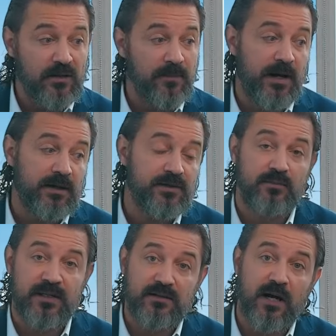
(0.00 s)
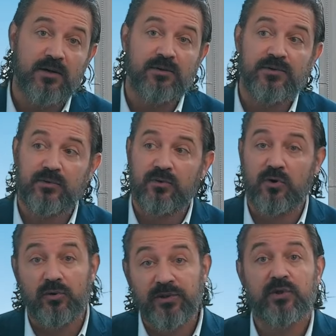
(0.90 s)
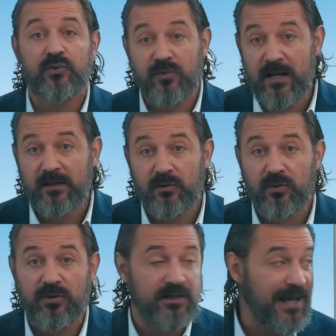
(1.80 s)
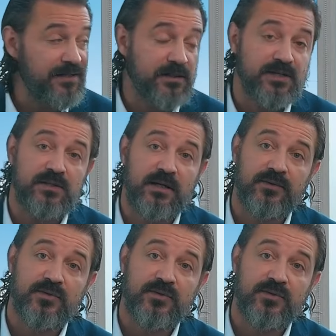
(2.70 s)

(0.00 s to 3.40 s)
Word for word: in the Box or McDonald's or Golden Corral or the gas station down the